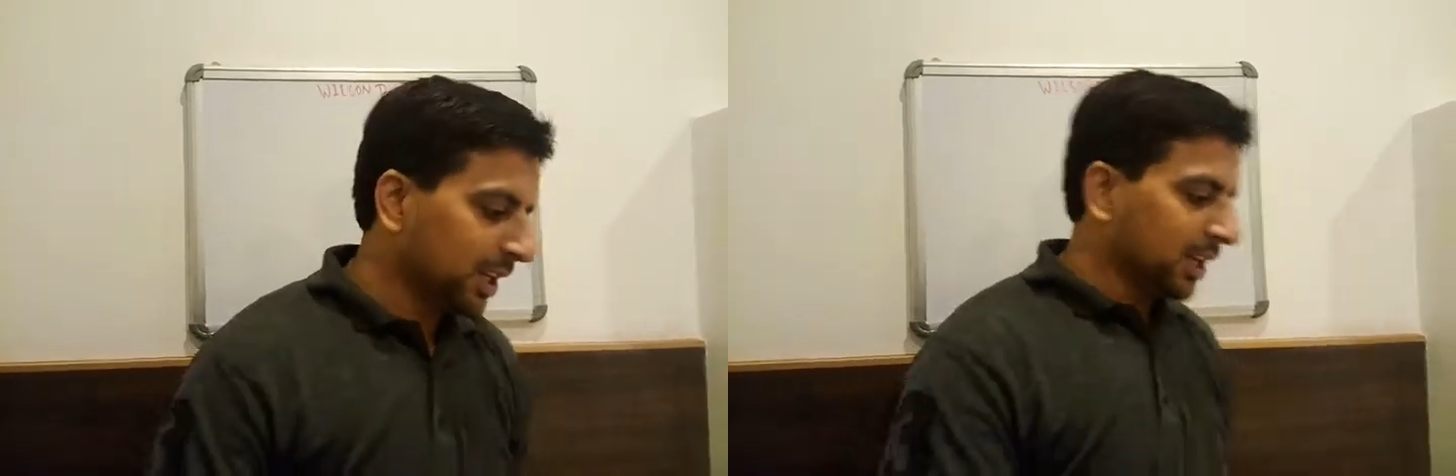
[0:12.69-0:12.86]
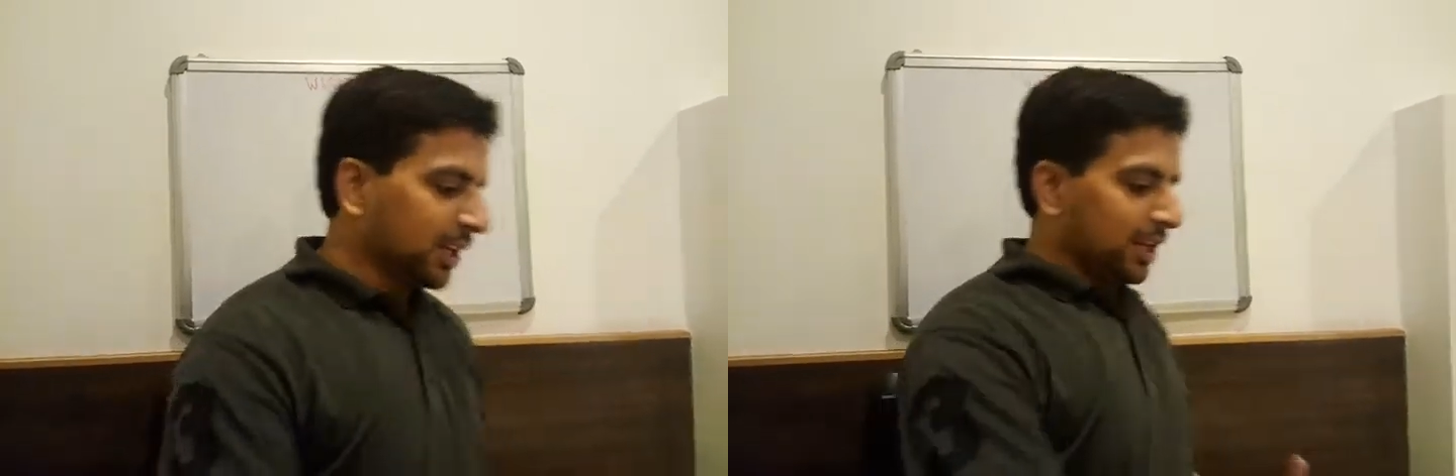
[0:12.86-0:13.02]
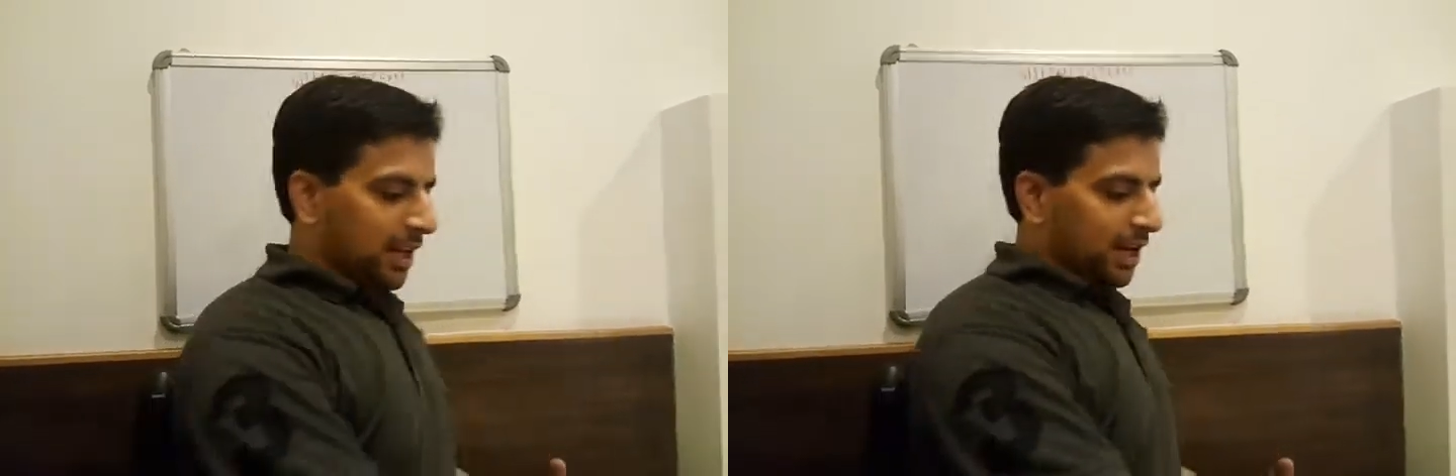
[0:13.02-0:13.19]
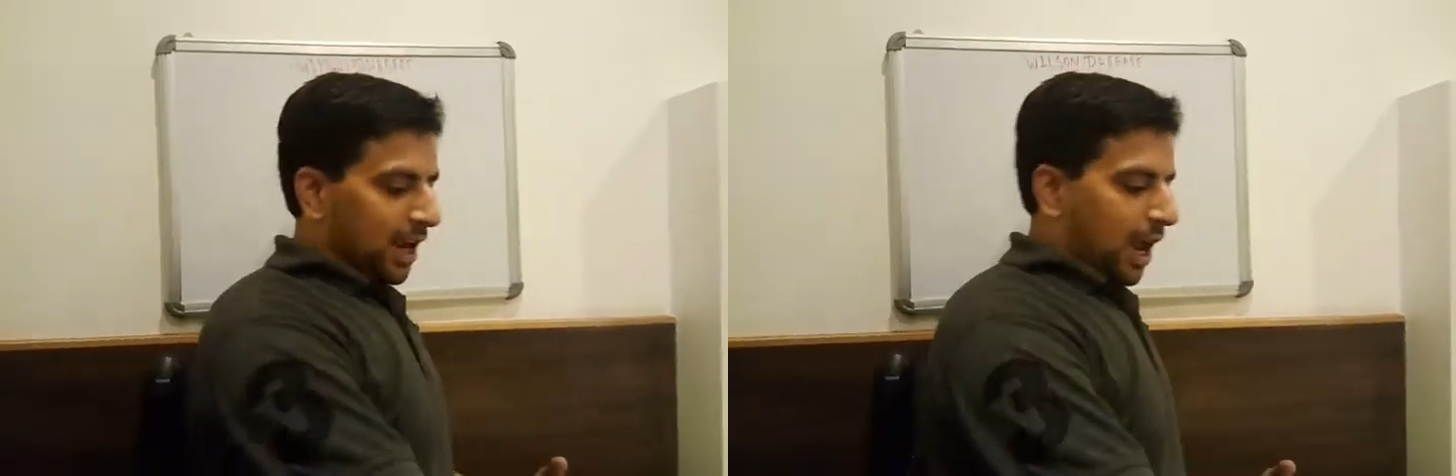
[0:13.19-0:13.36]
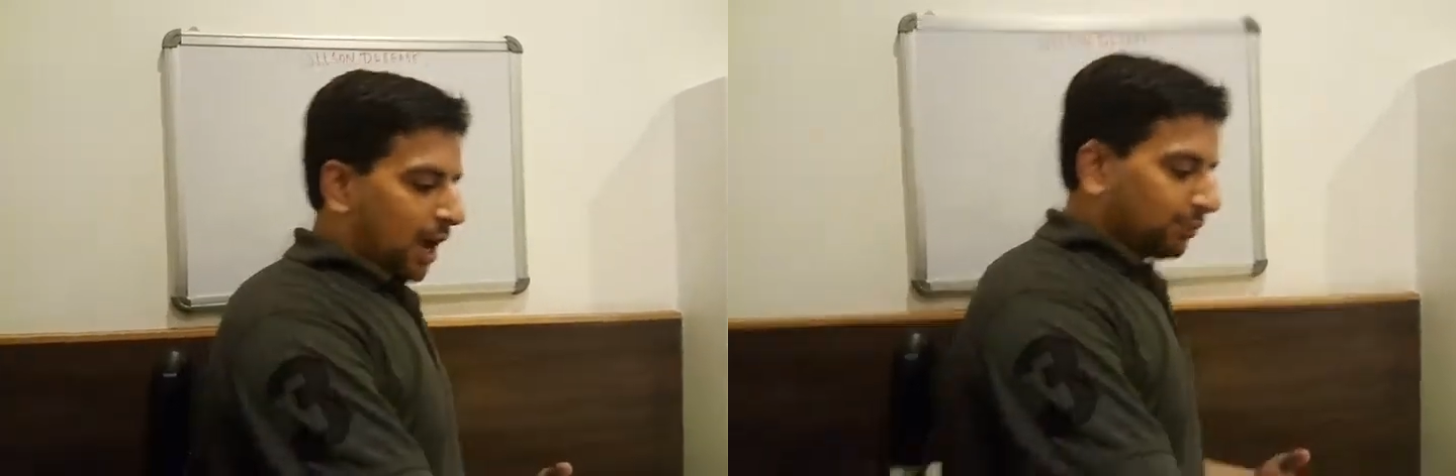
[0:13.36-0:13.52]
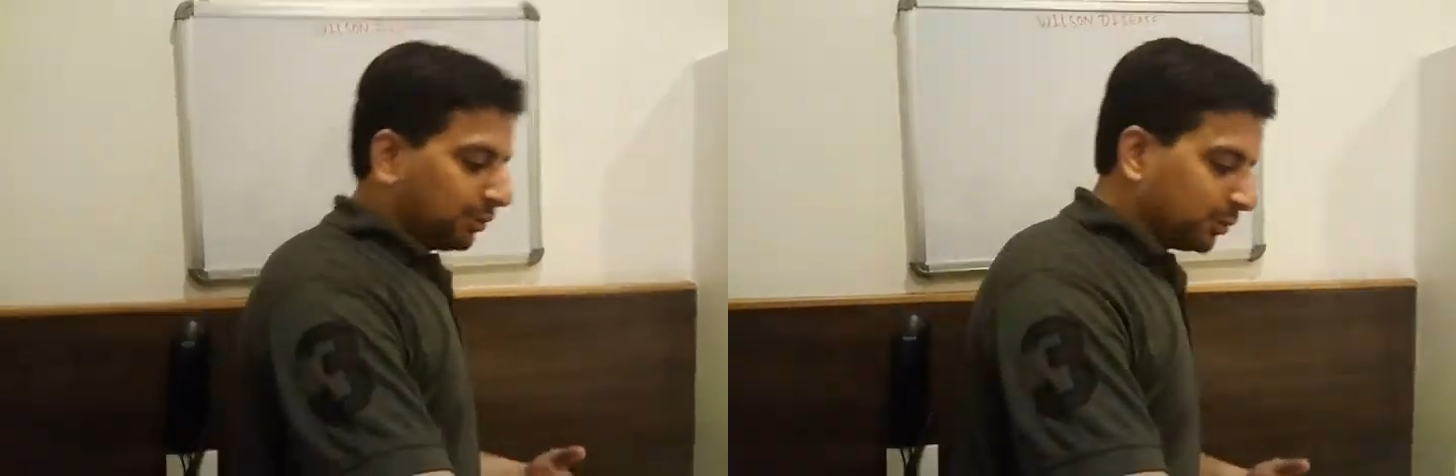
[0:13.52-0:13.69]
and
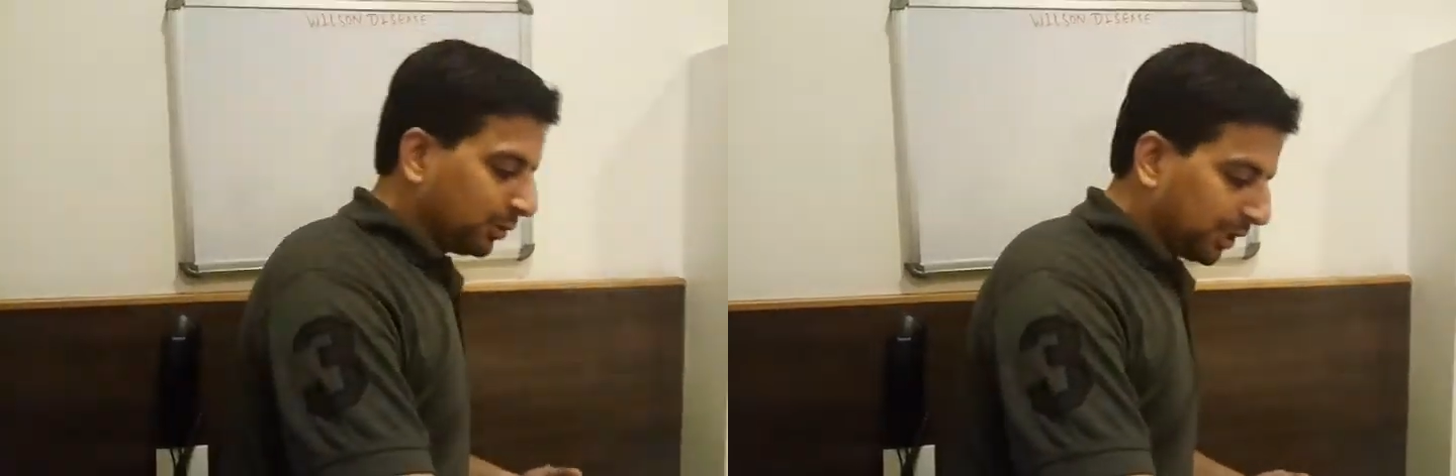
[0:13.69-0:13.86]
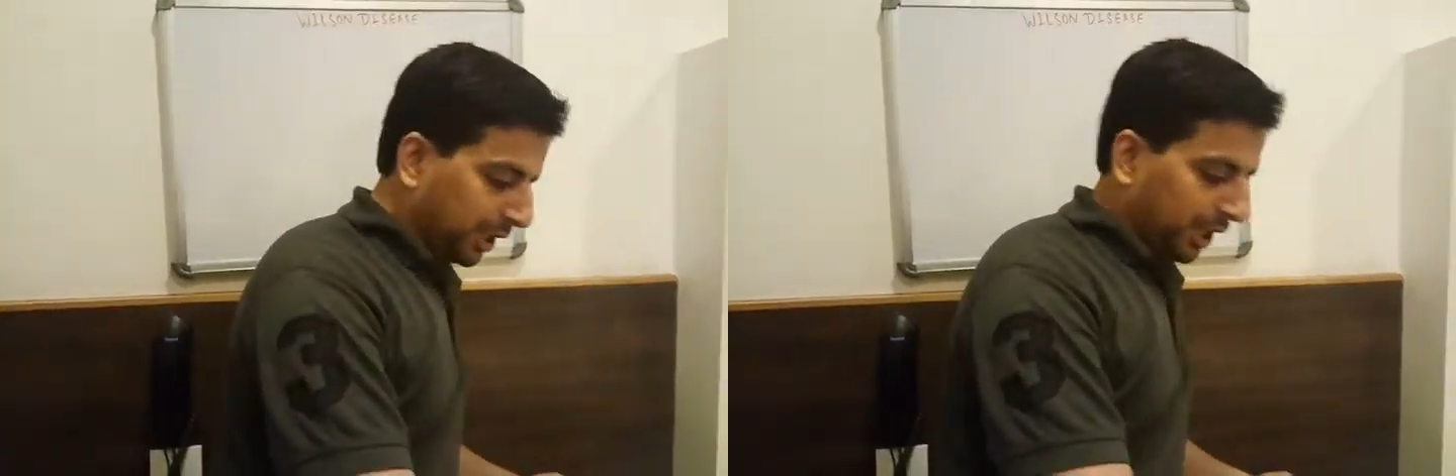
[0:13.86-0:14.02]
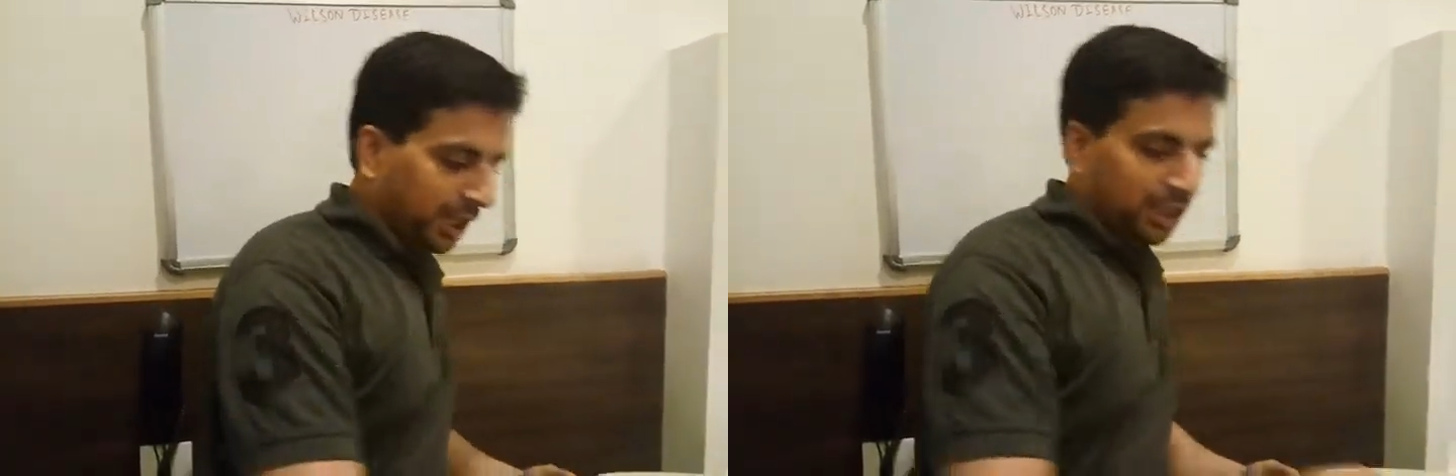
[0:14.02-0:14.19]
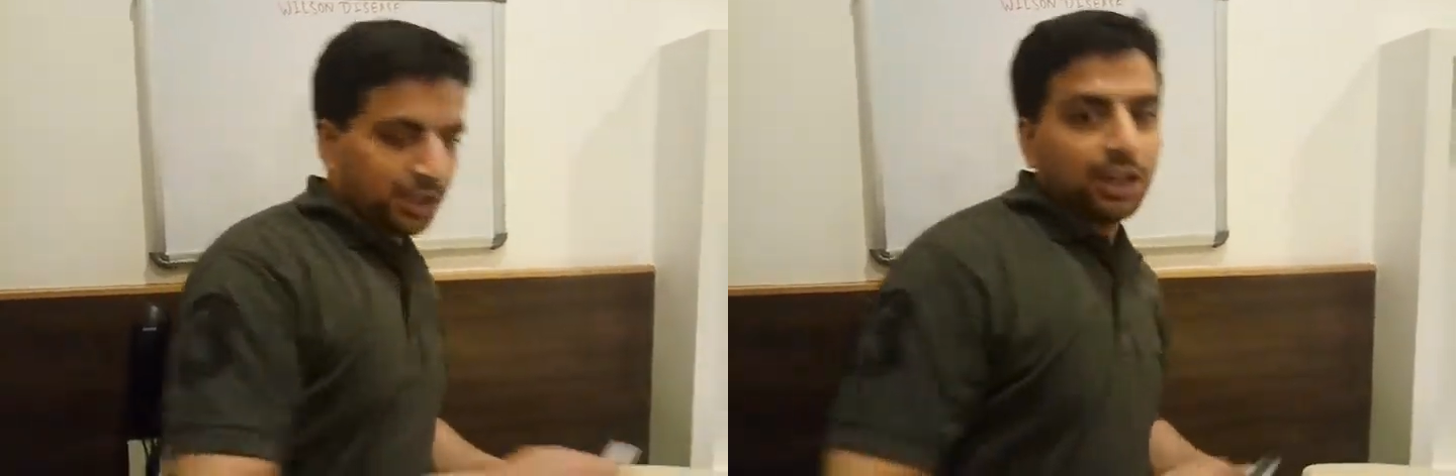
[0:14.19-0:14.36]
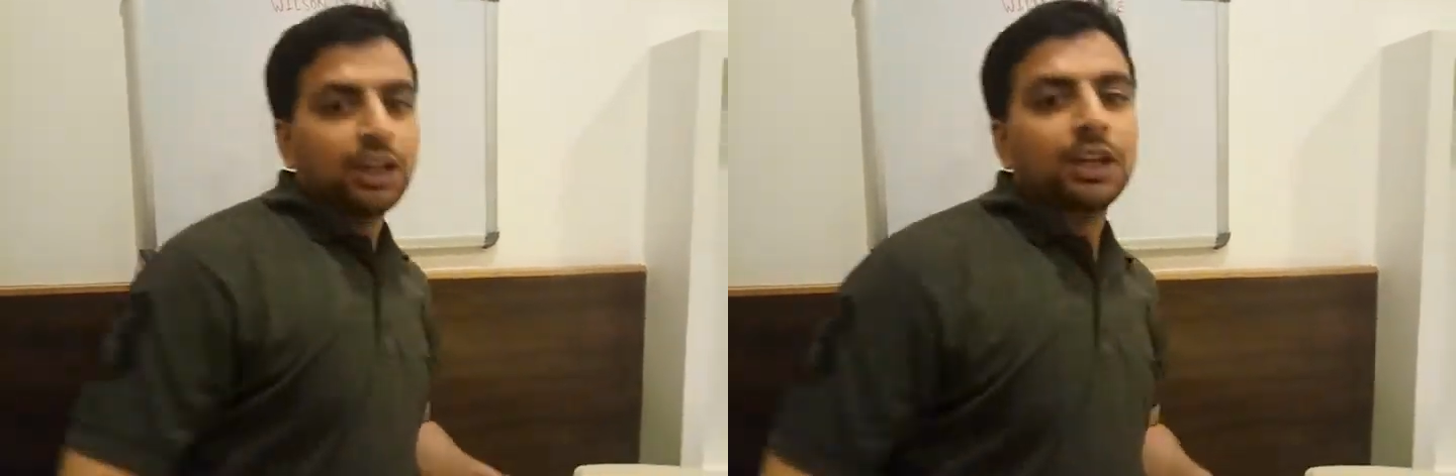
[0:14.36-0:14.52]
how to treat